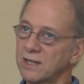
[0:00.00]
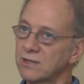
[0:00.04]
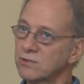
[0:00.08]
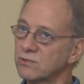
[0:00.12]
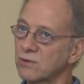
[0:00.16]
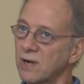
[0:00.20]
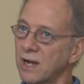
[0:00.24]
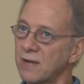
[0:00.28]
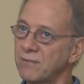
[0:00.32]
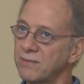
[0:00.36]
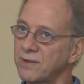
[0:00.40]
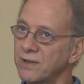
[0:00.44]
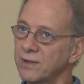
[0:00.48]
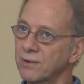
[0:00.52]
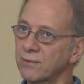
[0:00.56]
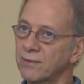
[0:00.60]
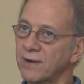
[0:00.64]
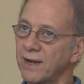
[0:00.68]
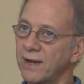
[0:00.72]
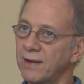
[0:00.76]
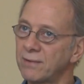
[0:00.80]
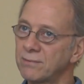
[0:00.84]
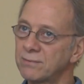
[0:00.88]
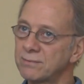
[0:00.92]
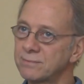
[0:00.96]
like driving
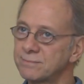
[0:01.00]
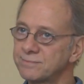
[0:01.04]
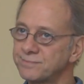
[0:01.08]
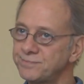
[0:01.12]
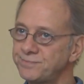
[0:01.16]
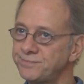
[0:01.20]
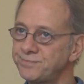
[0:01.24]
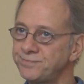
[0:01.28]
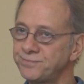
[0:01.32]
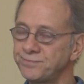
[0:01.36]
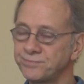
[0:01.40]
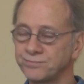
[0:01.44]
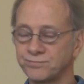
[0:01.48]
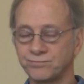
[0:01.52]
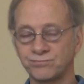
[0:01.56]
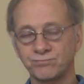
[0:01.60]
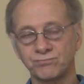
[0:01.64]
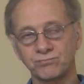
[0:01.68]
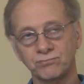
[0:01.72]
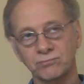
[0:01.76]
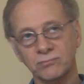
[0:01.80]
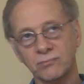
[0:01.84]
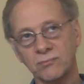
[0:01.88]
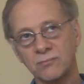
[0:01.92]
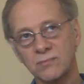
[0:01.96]
around,
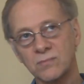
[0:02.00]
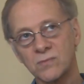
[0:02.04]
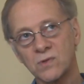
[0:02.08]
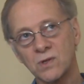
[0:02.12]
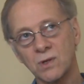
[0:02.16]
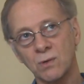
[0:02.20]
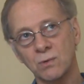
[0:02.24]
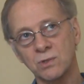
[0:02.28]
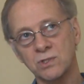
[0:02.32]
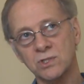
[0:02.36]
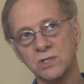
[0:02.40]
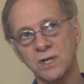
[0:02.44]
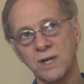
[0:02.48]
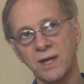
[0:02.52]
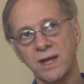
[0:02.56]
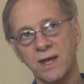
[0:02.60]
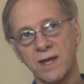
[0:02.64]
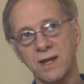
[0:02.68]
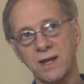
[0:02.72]
which I